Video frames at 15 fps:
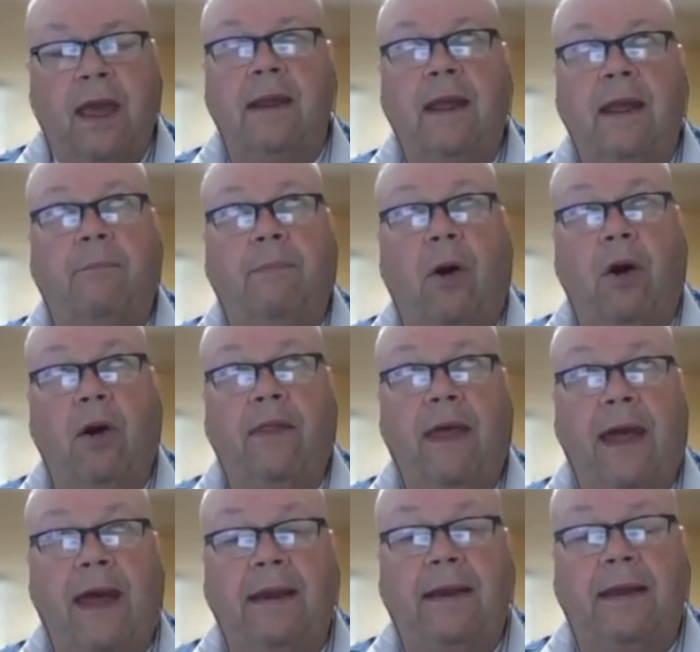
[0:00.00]
And part of
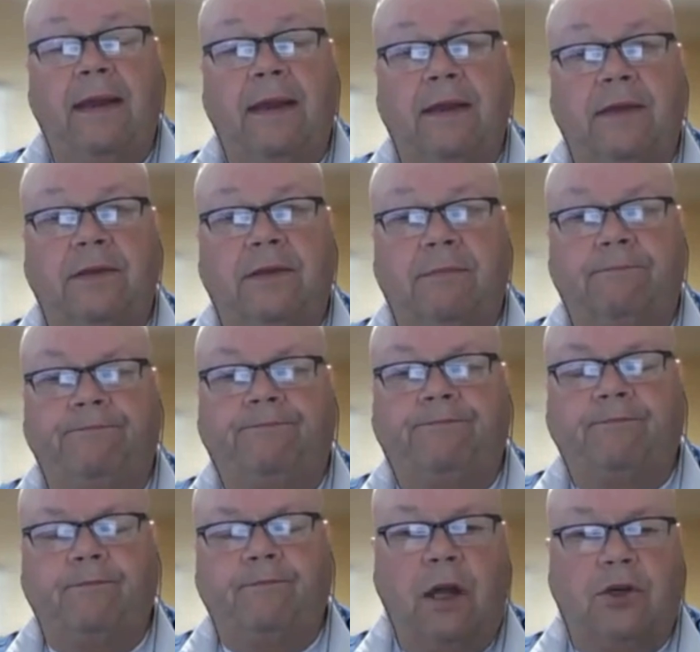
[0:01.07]
that is
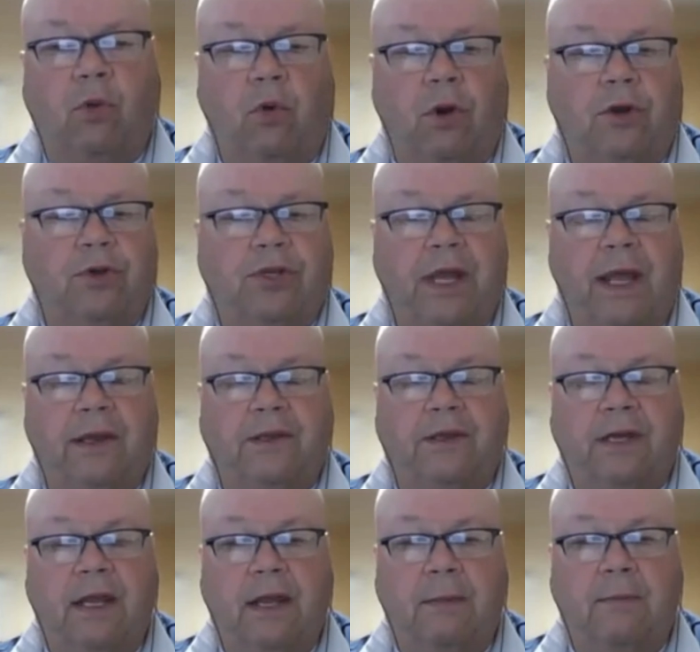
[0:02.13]
to work with Shannon's
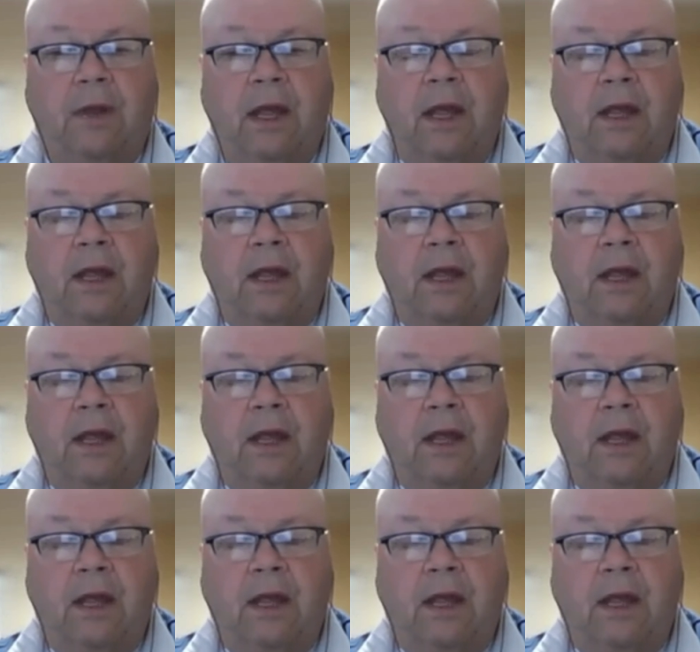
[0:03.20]
team